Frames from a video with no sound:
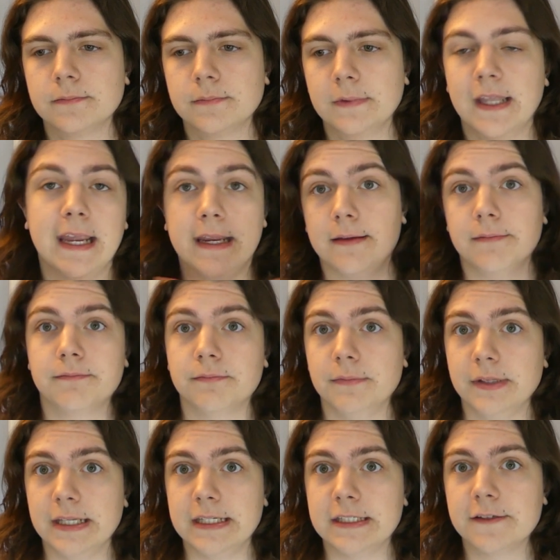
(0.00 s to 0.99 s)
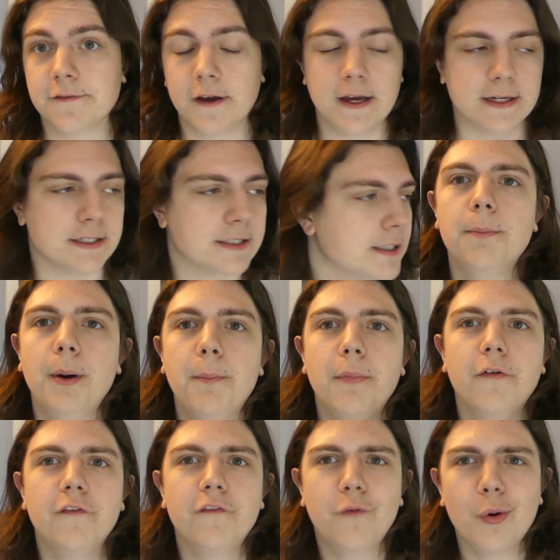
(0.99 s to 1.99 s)
they need to find. But
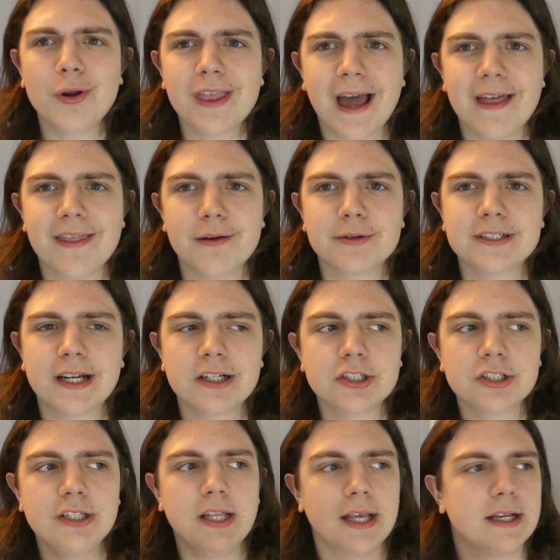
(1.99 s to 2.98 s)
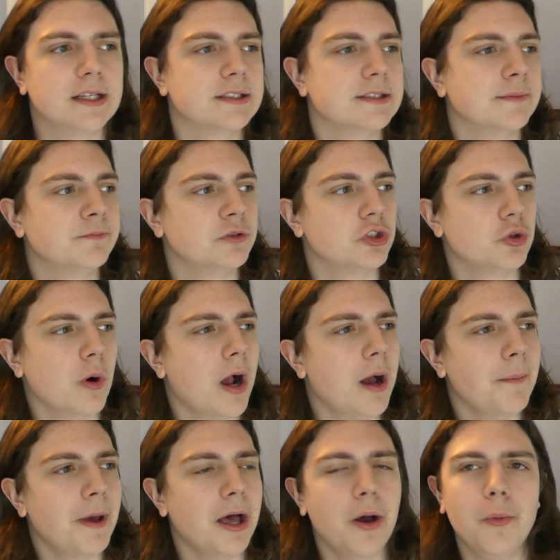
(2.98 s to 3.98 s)
before that, there was actually like some
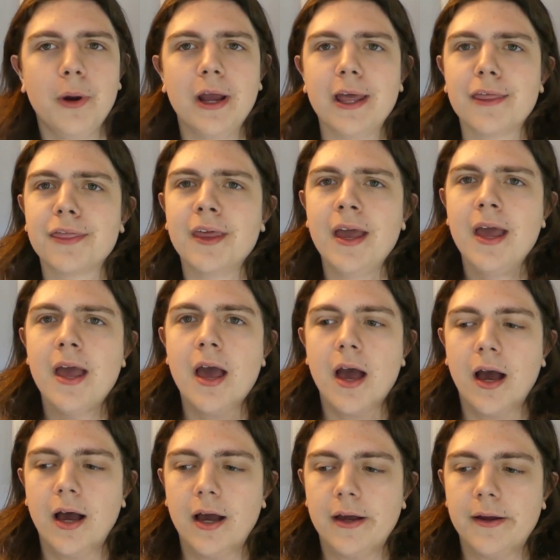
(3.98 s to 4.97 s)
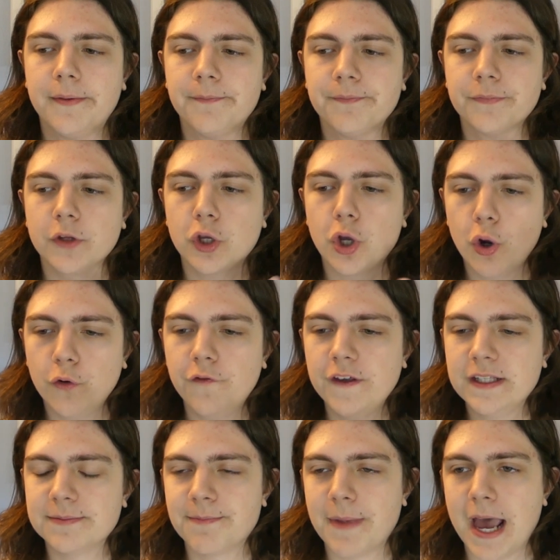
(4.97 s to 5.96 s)
drama with
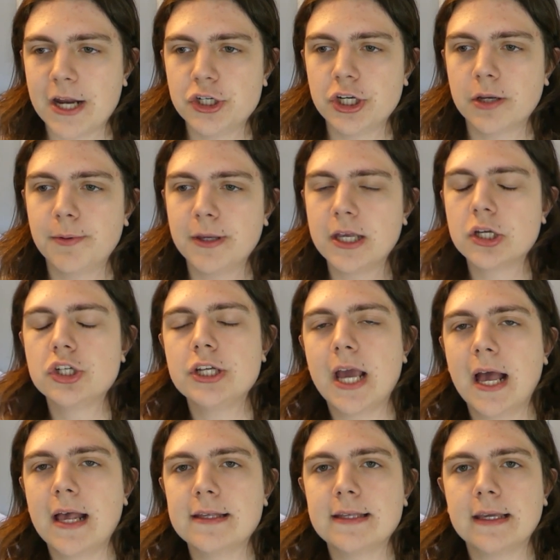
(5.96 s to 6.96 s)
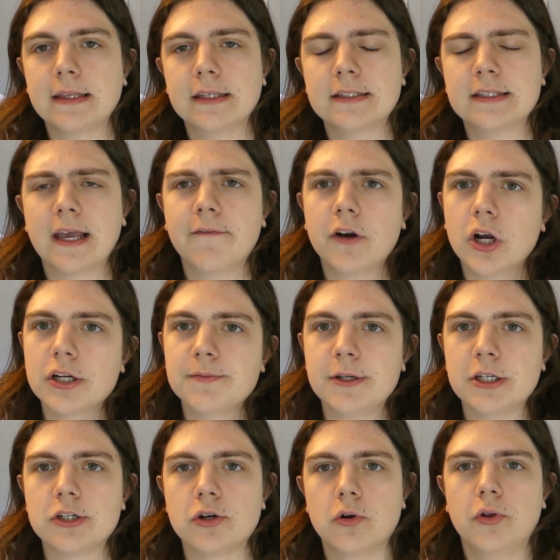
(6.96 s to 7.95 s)
Kofi's magic, because she has like this, I forgot to
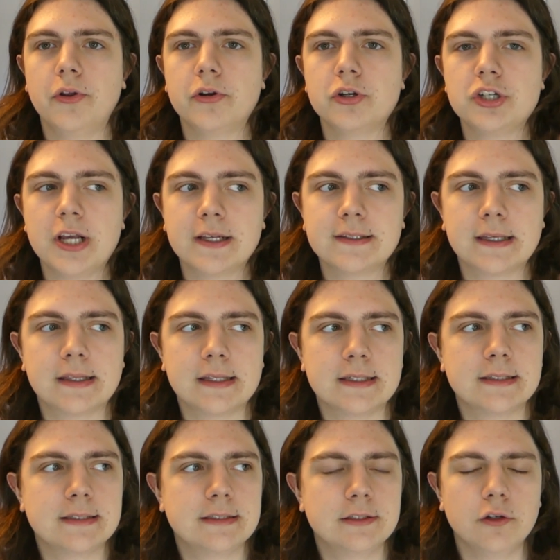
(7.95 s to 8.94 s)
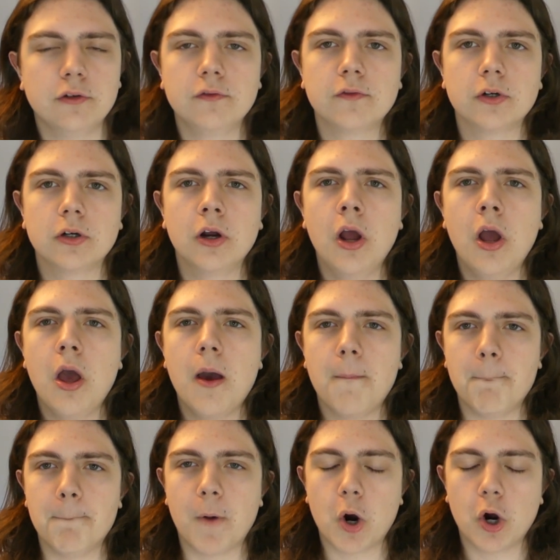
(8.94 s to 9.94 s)
mention earlier, she has like this silver
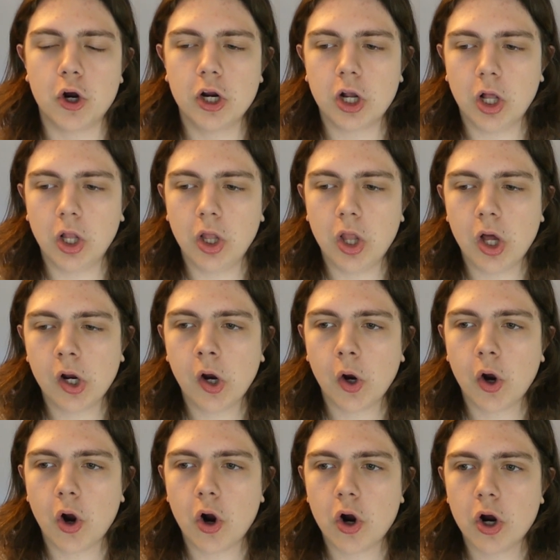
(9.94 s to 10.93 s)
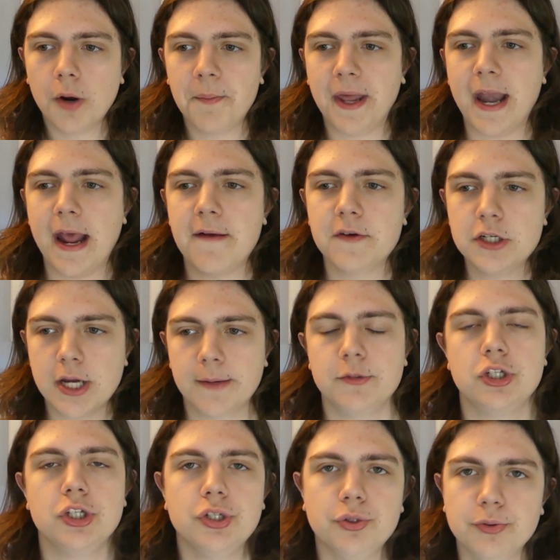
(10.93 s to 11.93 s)
mark along her arm, and every time
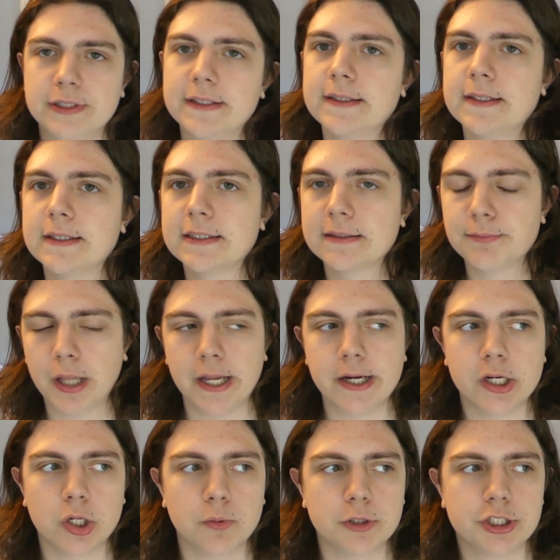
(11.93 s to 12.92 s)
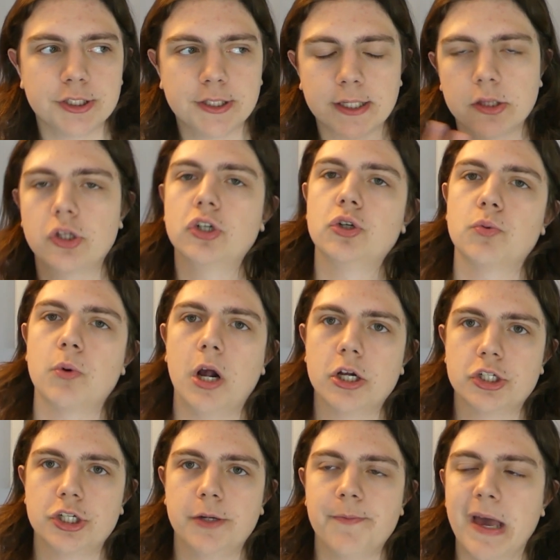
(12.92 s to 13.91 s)
she uses the splendor, which is like the
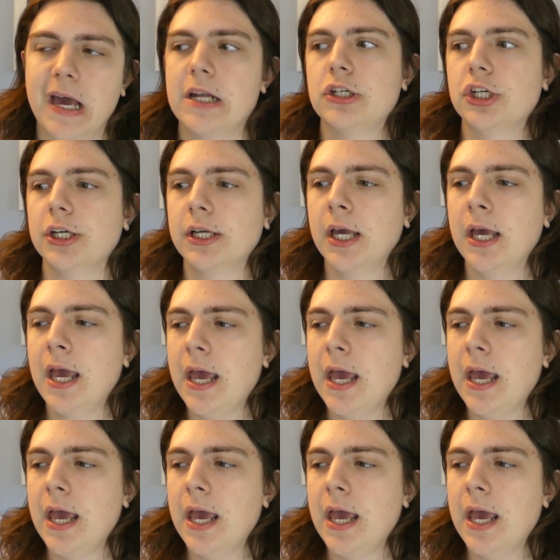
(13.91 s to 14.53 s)
Diraja magic,